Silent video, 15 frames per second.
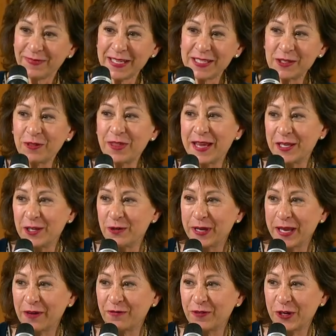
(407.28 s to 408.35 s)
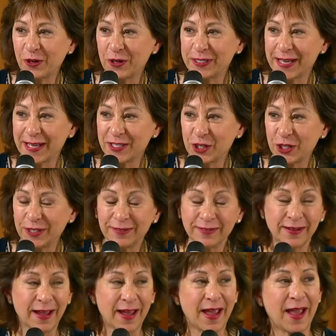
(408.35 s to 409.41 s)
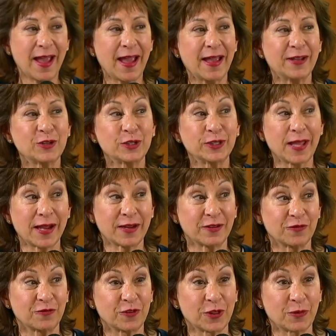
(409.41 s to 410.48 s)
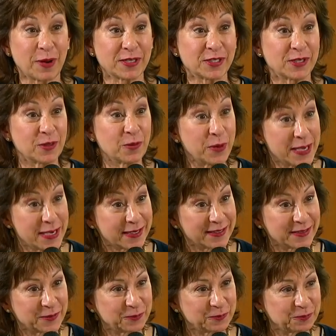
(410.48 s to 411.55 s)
So thank you again for your attention, and good luck for the rest of the week.